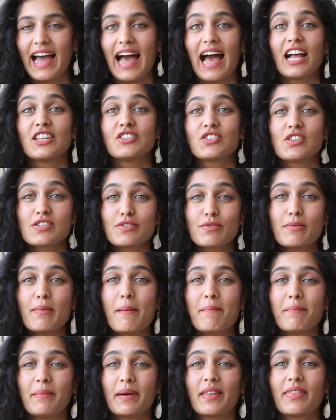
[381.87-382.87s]
And just
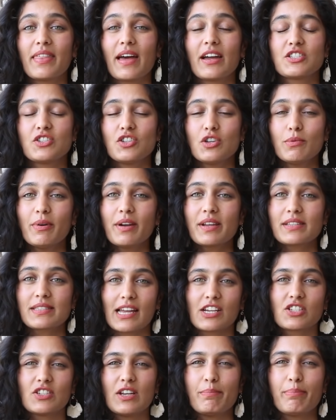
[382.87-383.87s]
remember that turmeric is
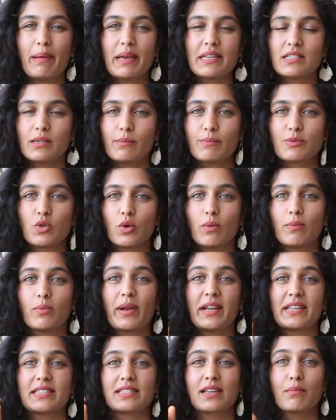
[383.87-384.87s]
actually best absorbed
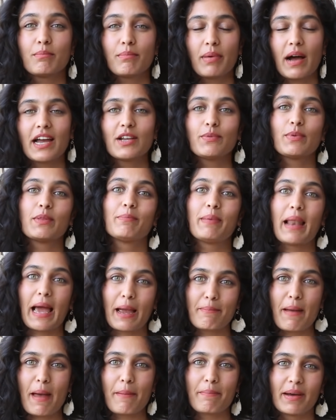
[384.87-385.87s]
when it's combined with
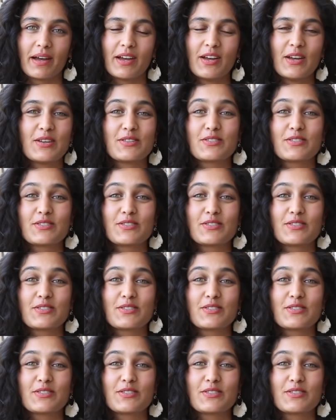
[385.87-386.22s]
black pepper.